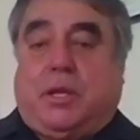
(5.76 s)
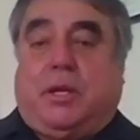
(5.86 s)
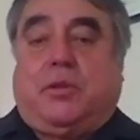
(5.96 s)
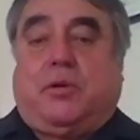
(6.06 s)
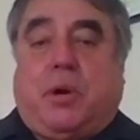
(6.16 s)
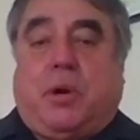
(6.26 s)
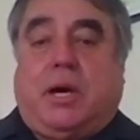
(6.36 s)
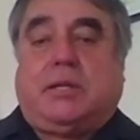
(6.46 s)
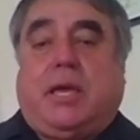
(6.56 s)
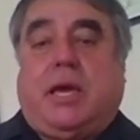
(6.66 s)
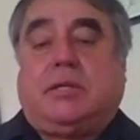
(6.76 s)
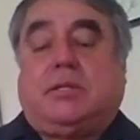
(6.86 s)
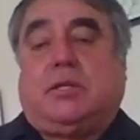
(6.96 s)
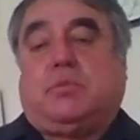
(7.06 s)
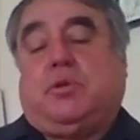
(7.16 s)
another podcast
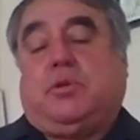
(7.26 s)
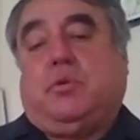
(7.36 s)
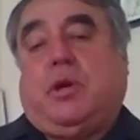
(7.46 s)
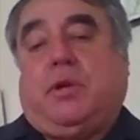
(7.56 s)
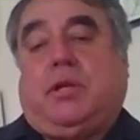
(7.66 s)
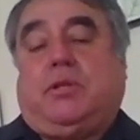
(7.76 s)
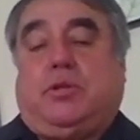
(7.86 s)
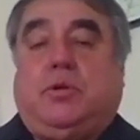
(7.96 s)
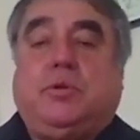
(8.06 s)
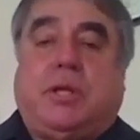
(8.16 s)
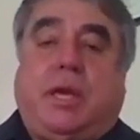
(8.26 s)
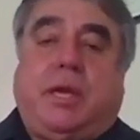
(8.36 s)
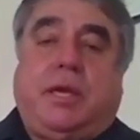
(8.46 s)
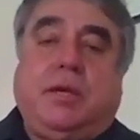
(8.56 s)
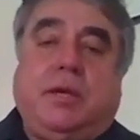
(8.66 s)
as we do every
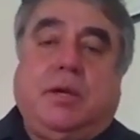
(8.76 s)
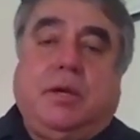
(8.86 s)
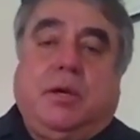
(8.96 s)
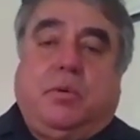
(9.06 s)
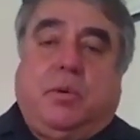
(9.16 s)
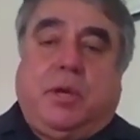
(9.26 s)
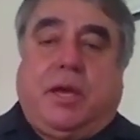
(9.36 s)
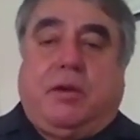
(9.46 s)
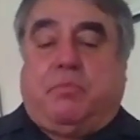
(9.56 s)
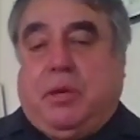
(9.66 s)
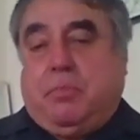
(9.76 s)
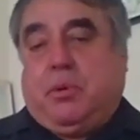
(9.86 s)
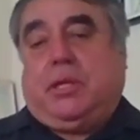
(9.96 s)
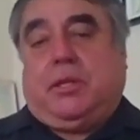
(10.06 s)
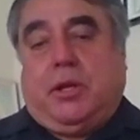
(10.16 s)
Tuesday. We have
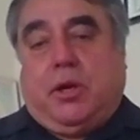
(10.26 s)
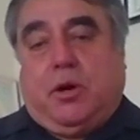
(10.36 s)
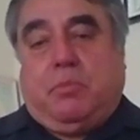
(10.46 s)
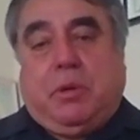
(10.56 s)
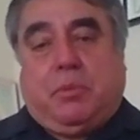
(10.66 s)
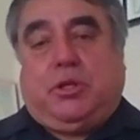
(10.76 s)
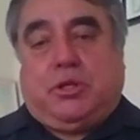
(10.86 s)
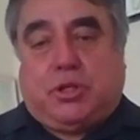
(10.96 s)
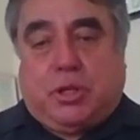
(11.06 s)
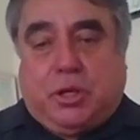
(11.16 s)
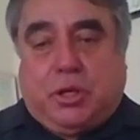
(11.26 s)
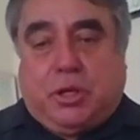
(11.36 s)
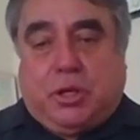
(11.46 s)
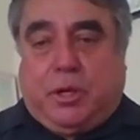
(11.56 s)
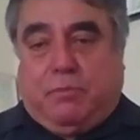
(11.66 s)
people in the know, people you should
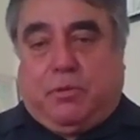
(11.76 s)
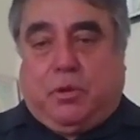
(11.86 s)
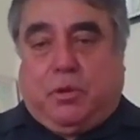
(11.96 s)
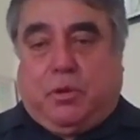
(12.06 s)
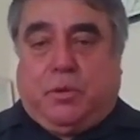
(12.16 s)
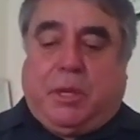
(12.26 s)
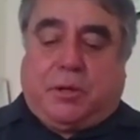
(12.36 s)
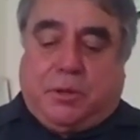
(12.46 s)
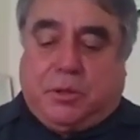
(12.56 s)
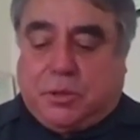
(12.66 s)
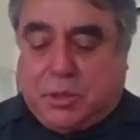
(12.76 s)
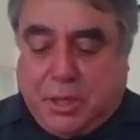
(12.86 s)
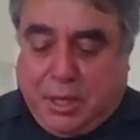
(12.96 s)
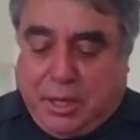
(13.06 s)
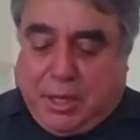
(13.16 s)
know, influence
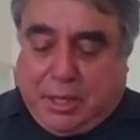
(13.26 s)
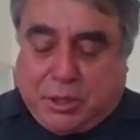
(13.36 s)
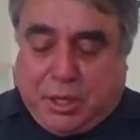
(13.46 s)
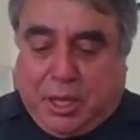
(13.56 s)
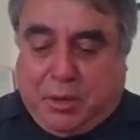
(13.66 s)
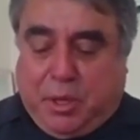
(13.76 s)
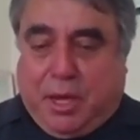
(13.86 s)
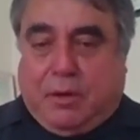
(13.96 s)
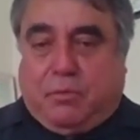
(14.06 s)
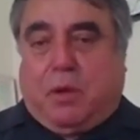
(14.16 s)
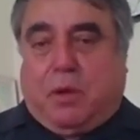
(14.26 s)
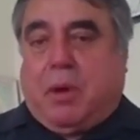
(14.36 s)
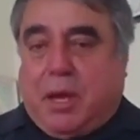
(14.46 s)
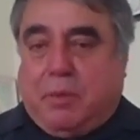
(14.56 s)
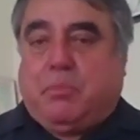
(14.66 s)
makers, and today we have one of
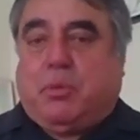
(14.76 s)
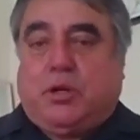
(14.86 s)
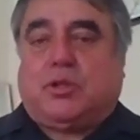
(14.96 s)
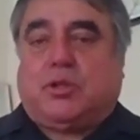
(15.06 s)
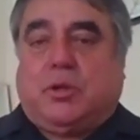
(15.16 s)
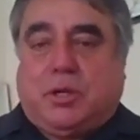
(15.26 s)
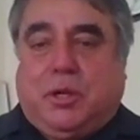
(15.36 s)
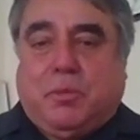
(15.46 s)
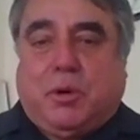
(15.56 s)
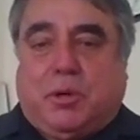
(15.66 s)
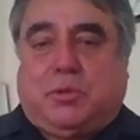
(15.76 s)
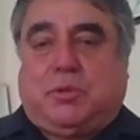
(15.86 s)
my personal heroes.